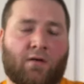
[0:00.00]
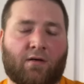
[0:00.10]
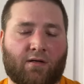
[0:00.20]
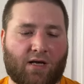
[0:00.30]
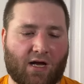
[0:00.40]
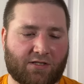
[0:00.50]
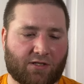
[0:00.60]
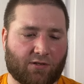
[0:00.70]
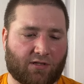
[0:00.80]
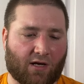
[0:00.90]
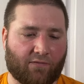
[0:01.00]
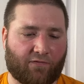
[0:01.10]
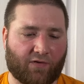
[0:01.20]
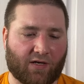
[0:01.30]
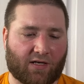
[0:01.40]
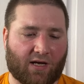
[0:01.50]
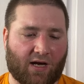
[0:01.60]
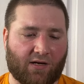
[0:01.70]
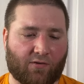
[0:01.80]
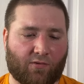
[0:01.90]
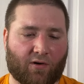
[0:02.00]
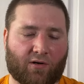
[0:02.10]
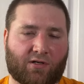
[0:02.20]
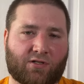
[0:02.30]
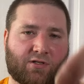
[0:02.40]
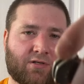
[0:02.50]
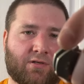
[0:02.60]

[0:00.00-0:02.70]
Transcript: Yeah, so thumb flick kind of works.